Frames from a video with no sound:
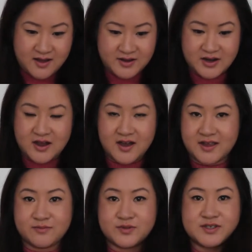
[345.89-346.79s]
you know,
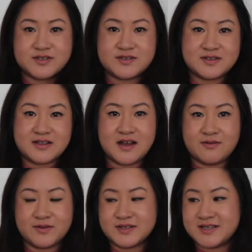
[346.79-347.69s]
I was
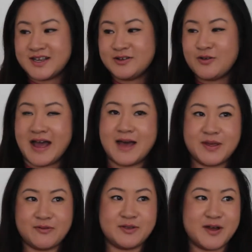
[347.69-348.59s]
not
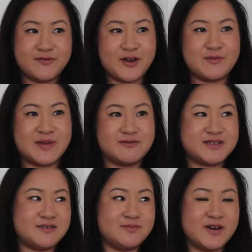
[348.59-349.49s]
happy with my phone,
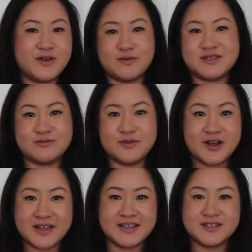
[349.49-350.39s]
but my phone was still
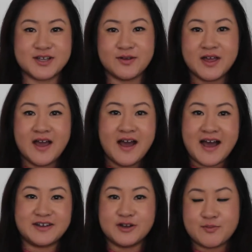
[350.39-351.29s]
working, so
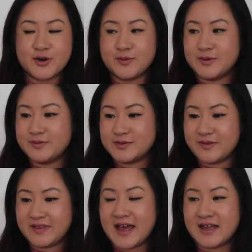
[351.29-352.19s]
I had no problems
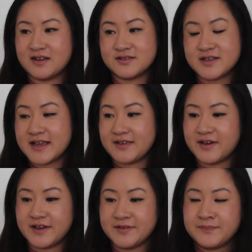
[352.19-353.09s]
with that. And I was like, okay,
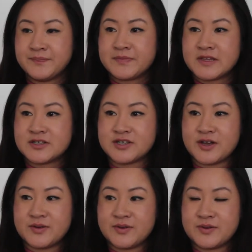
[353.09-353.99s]
fine.
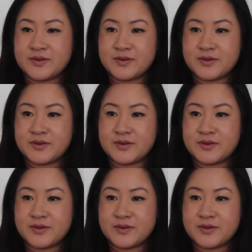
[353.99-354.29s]
So